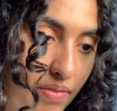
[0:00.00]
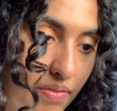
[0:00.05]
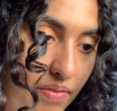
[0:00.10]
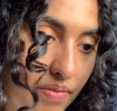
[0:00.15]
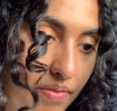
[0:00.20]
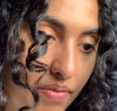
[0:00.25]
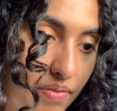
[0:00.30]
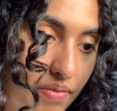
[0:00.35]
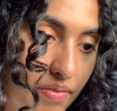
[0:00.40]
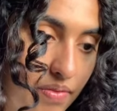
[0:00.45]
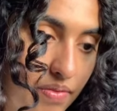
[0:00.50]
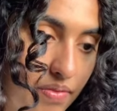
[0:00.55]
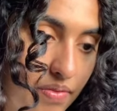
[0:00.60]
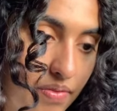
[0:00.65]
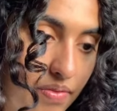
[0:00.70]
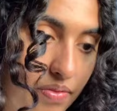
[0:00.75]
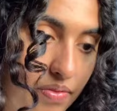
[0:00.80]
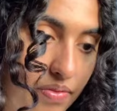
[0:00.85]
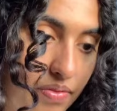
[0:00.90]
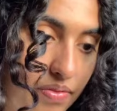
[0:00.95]

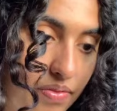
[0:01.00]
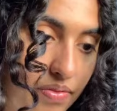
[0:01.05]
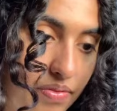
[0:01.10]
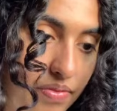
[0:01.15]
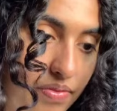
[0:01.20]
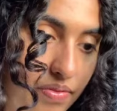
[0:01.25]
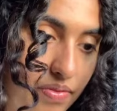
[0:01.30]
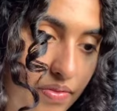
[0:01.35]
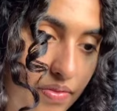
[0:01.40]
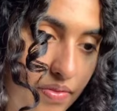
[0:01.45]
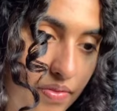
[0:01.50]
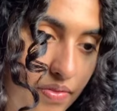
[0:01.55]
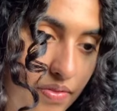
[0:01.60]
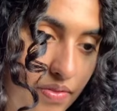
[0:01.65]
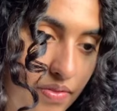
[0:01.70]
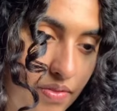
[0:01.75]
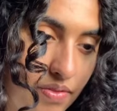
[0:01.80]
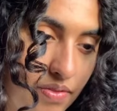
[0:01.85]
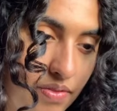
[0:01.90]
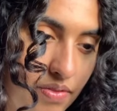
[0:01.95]

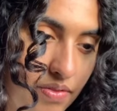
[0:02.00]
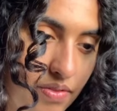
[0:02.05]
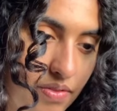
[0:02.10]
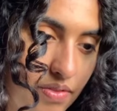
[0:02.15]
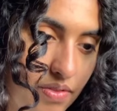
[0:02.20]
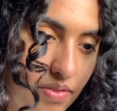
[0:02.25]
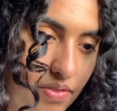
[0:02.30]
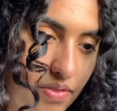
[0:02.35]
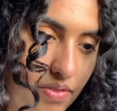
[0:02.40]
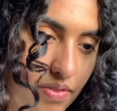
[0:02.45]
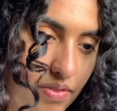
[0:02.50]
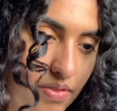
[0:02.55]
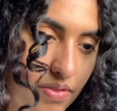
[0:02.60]
(no one is talking)